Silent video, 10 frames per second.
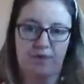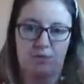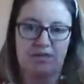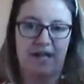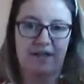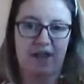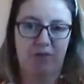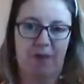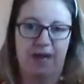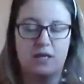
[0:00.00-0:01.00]
we take the gift
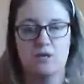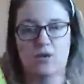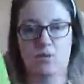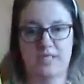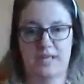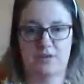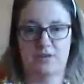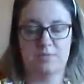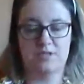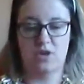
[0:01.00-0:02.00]
bag, or we take the
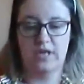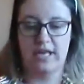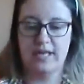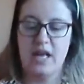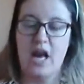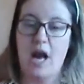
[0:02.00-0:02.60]
Christmas stocking,